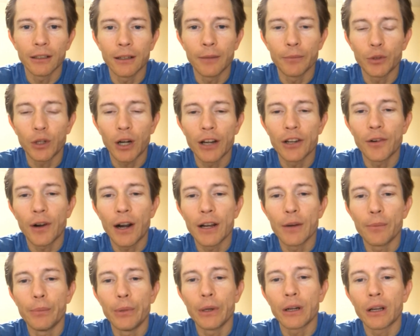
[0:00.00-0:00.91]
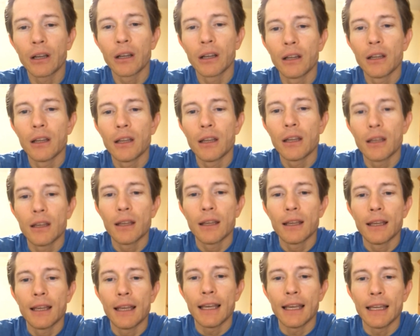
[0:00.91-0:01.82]
I'm trying to write a book,
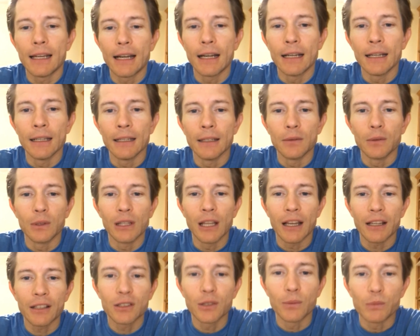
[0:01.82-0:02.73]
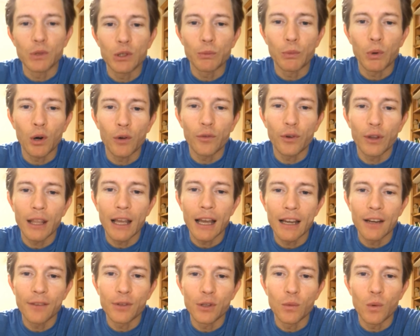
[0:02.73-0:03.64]
and I would like some support for
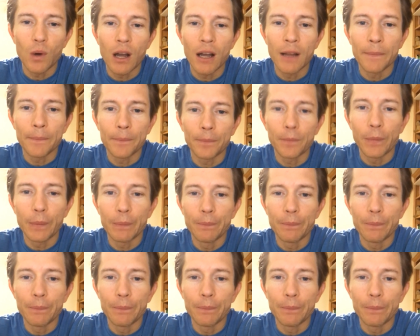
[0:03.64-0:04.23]
that if you want.